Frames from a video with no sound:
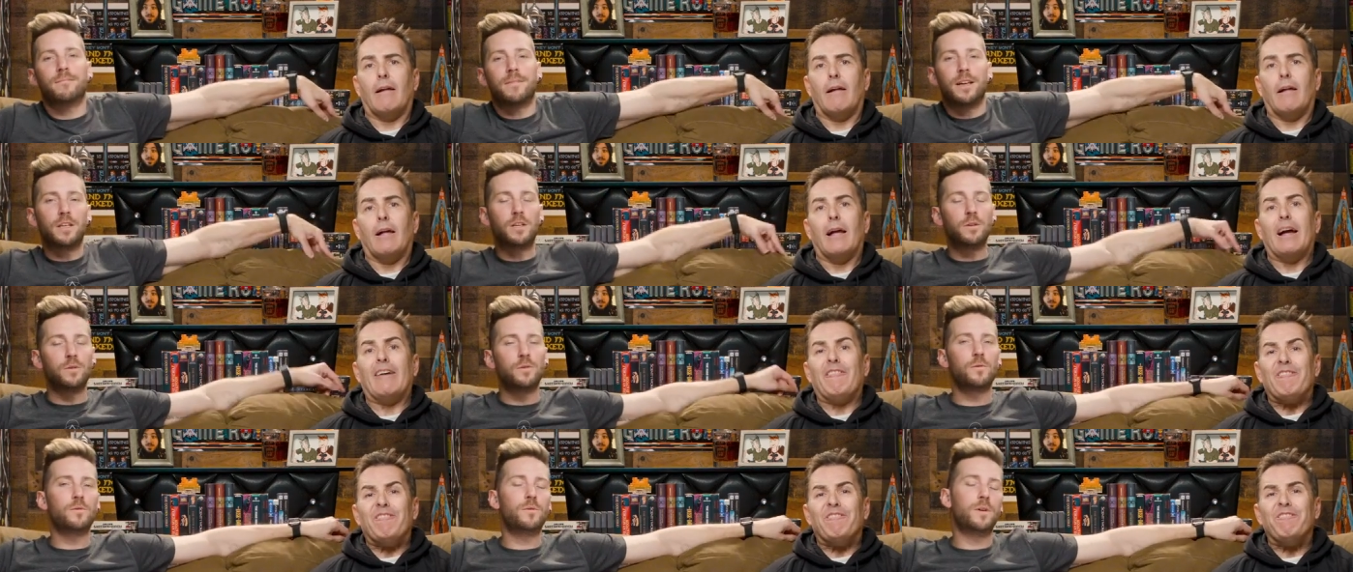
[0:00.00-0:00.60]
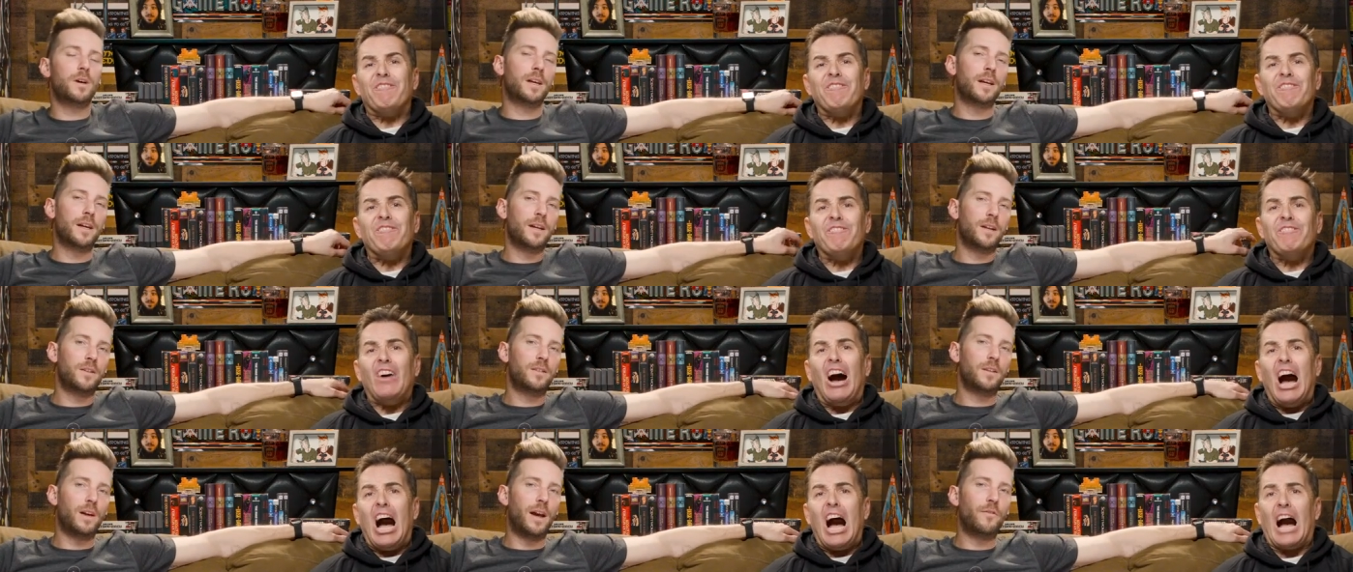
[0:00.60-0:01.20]
Speaker 1: thank you
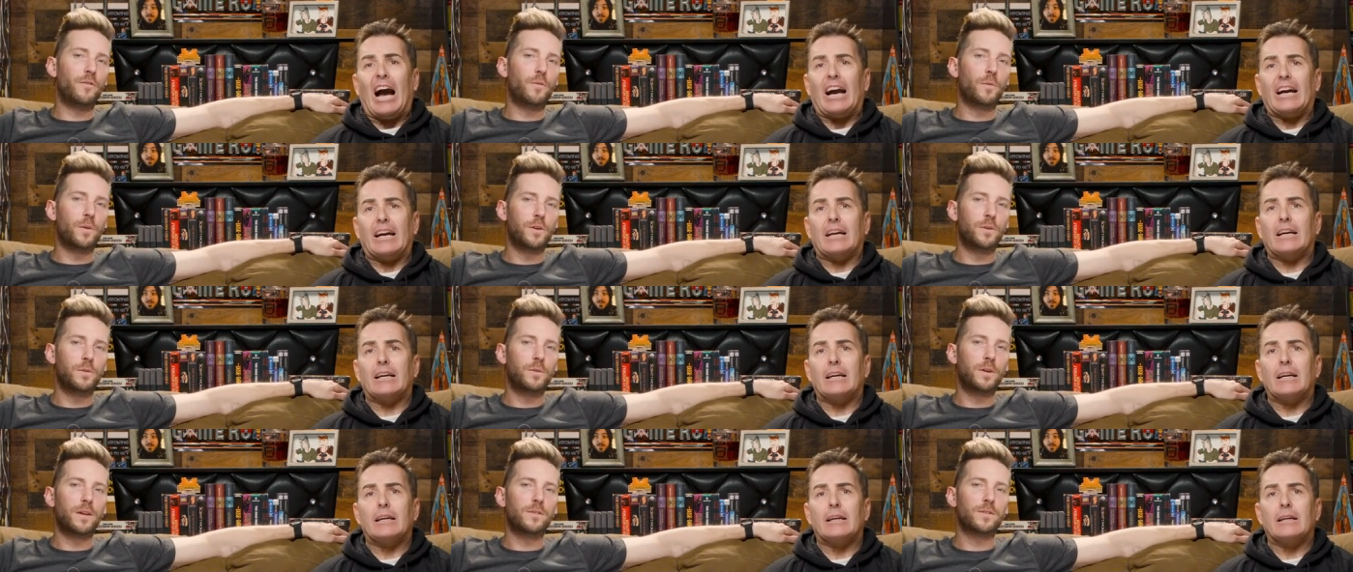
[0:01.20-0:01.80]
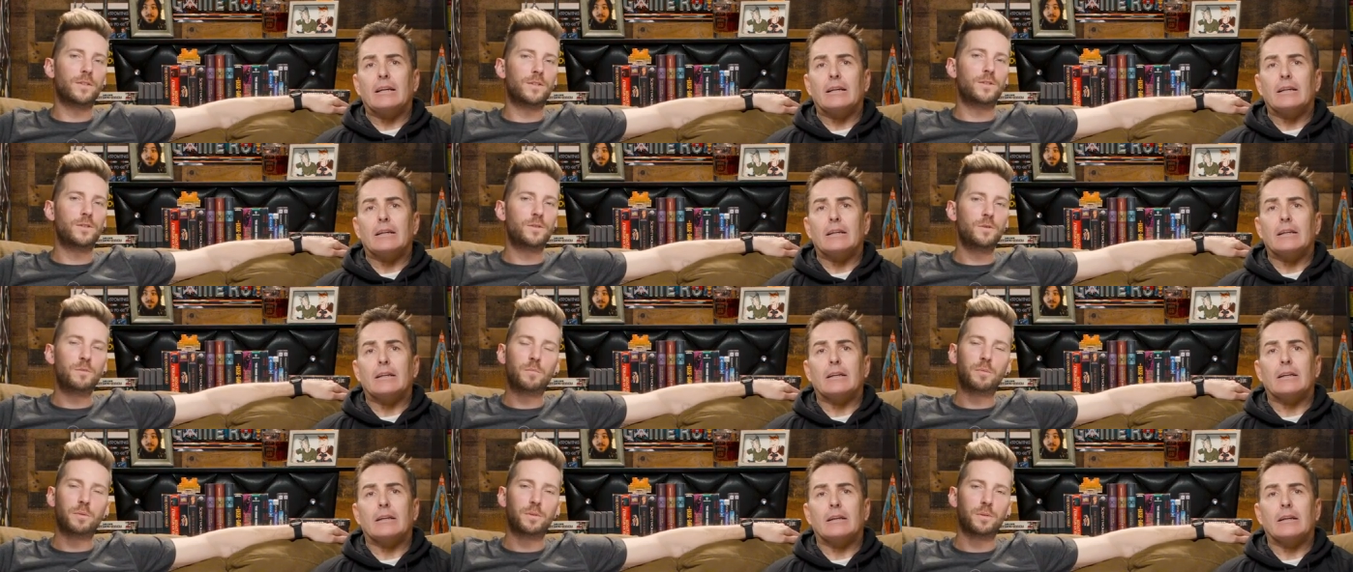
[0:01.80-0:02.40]
again to everyone who gave us
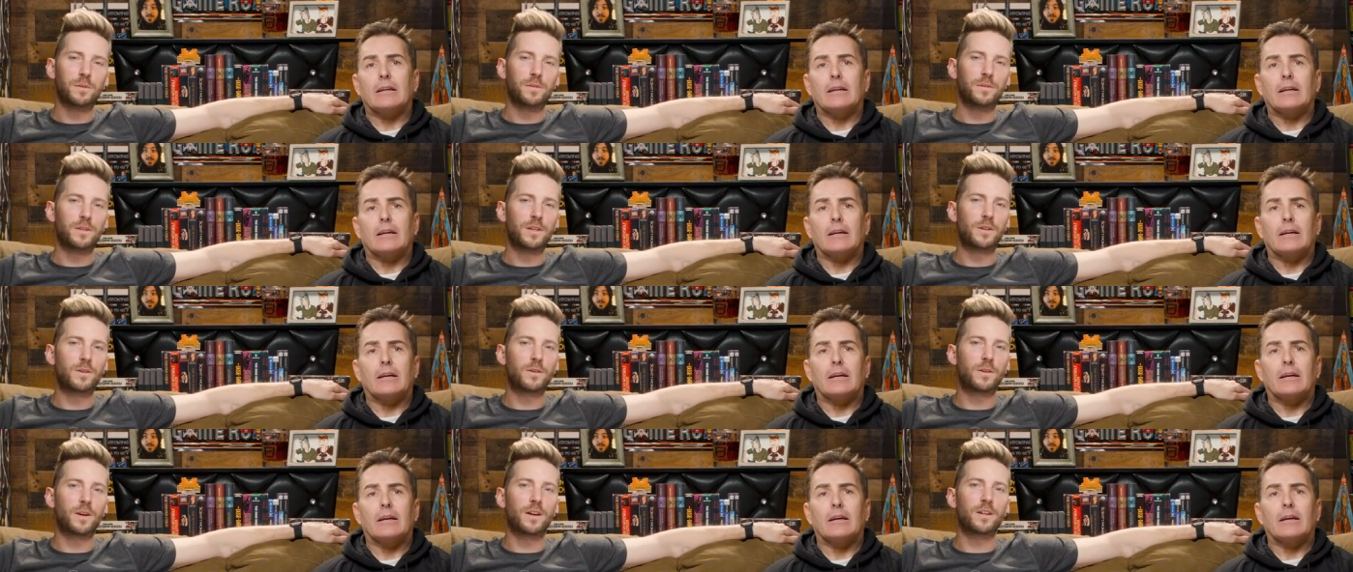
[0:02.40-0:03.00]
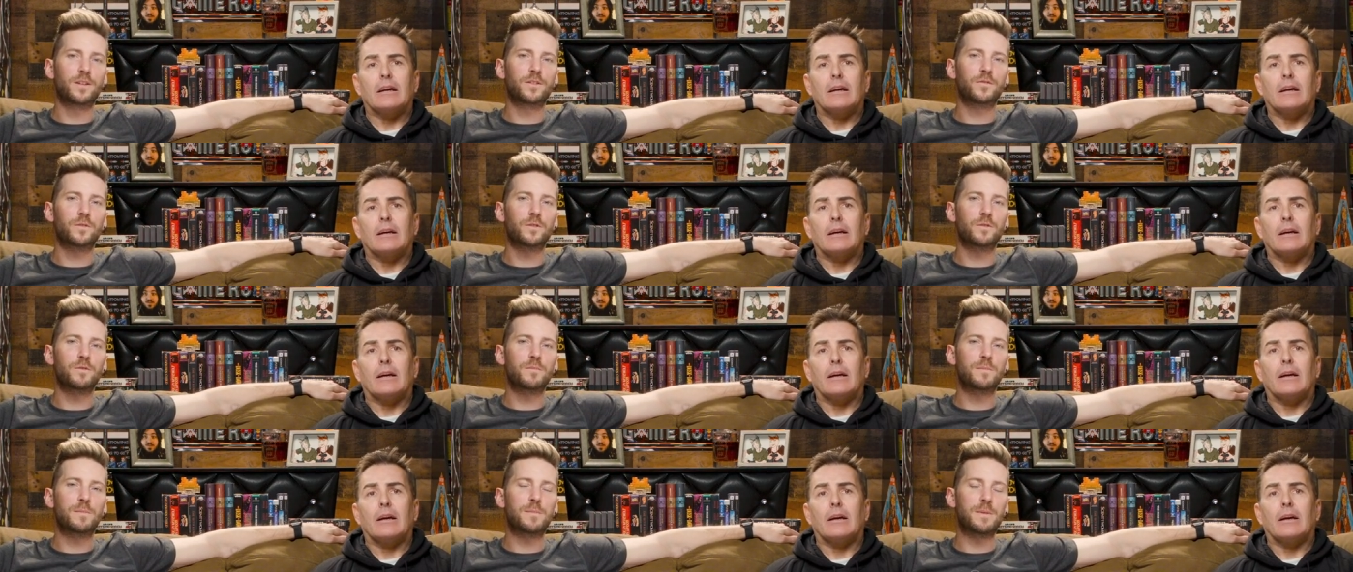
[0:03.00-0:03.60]
soup. Thank you guys
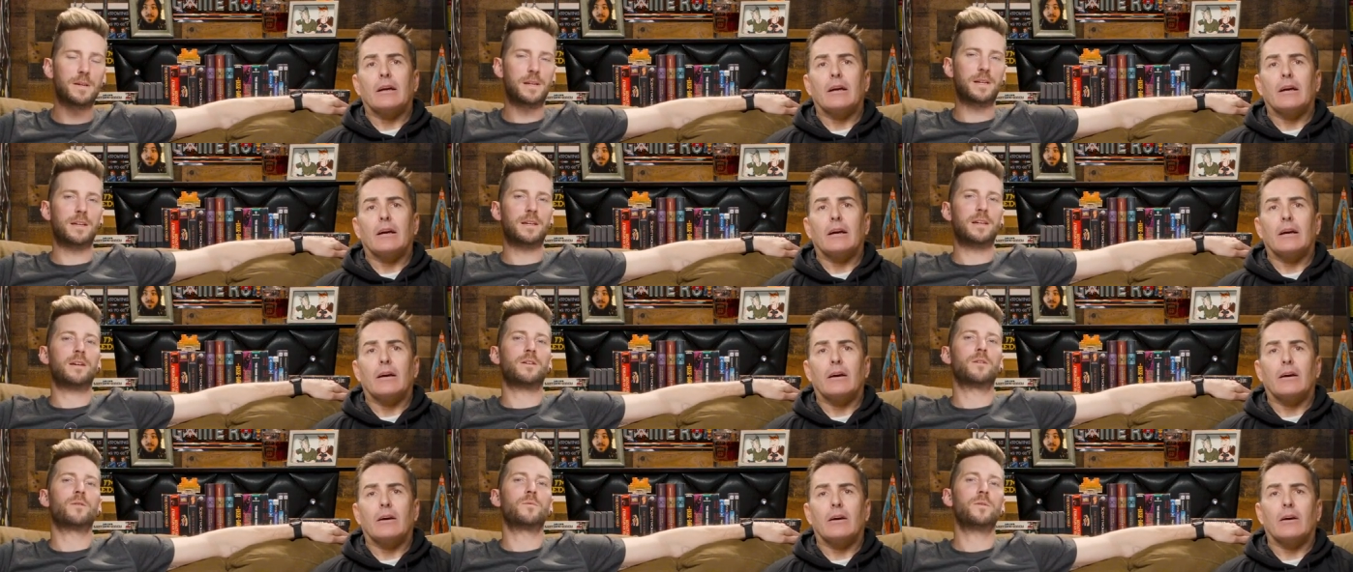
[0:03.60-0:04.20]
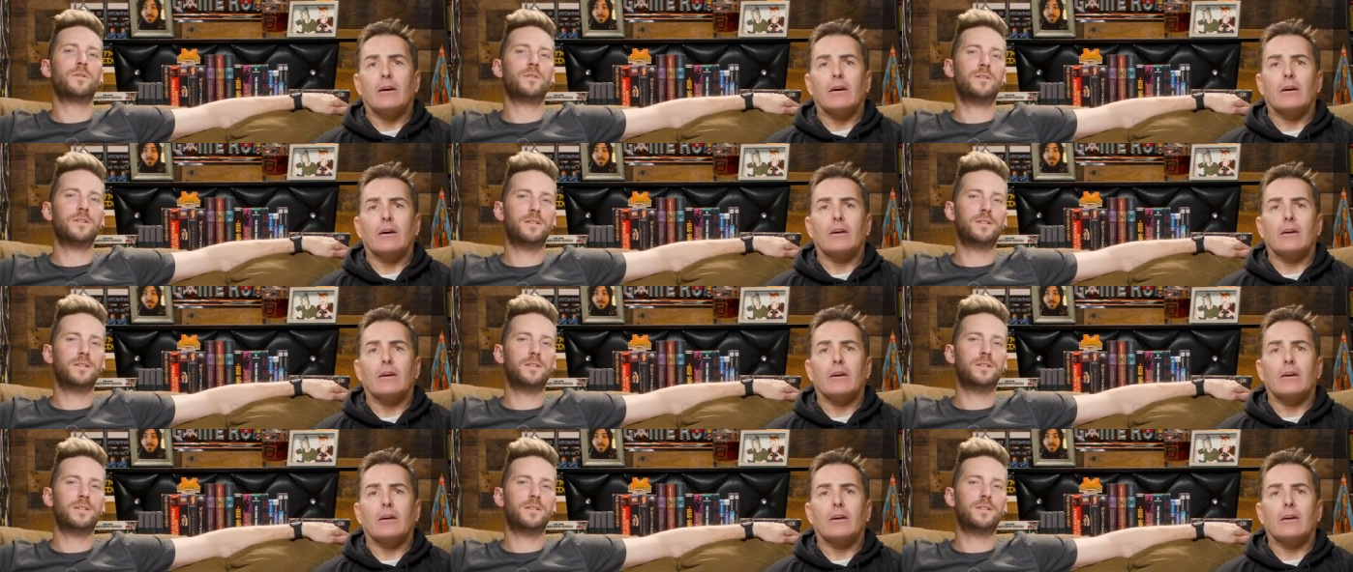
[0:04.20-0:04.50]
for being here with